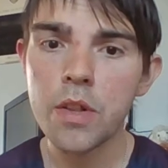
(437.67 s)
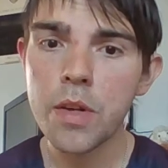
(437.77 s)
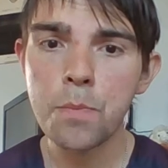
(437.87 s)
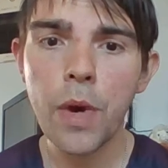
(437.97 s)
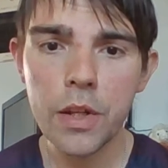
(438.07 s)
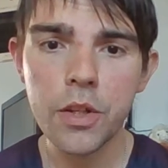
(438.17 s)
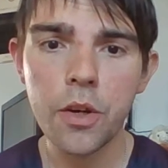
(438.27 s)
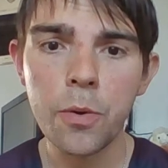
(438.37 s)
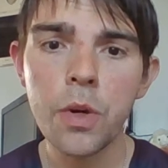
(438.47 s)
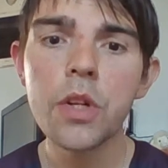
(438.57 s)
then Man
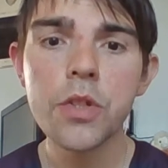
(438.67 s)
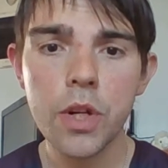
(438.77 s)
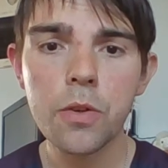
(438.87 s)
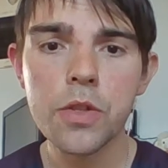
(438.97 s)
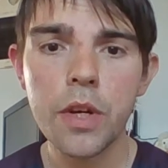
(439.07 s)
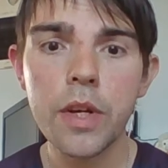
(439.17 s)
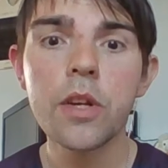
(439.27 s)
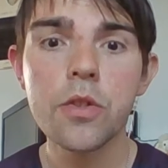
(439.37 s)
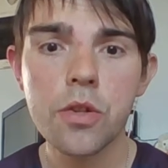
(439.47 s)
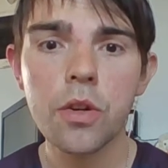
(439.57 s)
U, Chelsea,
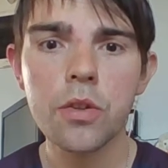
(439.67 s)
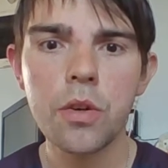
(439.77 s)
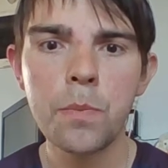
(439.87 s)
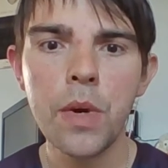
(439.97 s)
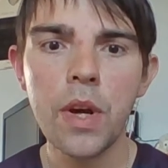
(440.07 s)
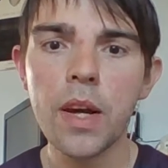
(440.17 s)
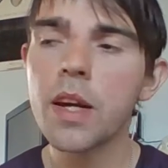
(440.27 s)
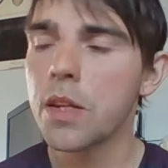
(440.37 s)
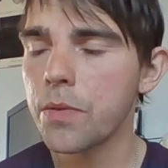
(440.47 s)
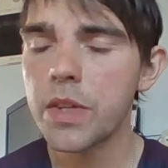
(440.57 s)
Tottenham,
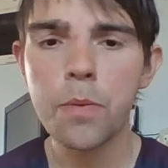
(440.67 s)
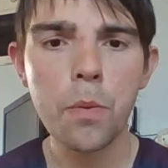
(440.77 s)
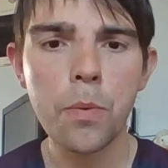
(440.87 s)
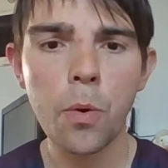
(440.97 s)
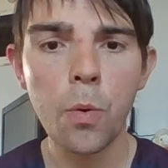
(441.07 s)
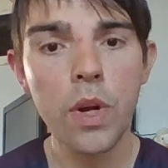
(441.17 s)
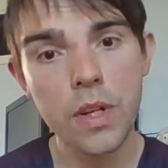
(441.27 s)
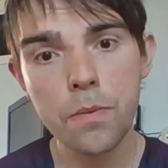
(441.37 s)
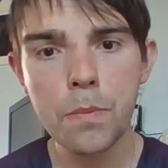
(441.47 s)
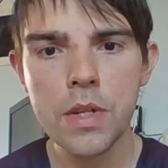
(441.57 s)
and even Liverpool, and
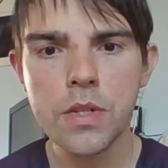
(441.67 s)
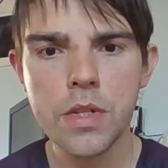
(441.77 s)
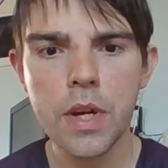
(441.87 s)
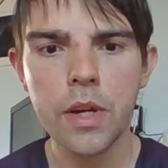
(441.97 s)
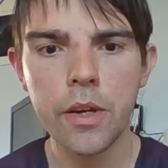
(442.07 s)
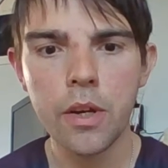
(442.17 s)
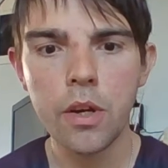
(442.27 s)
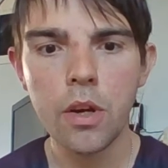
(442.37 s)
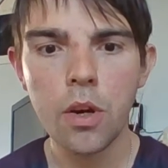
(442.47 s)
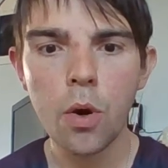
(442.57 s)
even Man City,
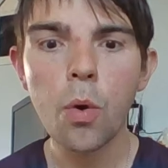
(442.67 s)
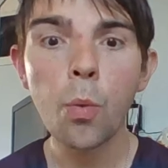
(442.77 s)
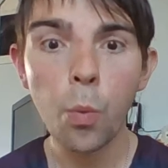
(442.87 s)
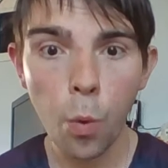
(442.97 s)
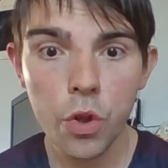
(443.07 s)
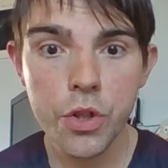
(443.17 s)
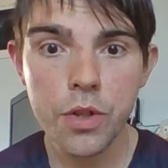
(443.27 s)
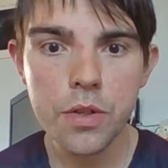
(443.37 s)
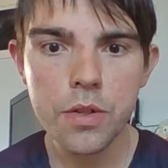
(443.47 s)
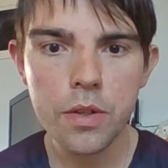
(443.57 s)
watch
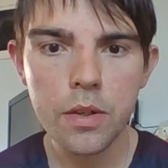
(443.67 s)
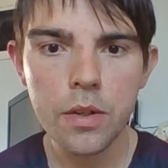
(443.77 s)
us.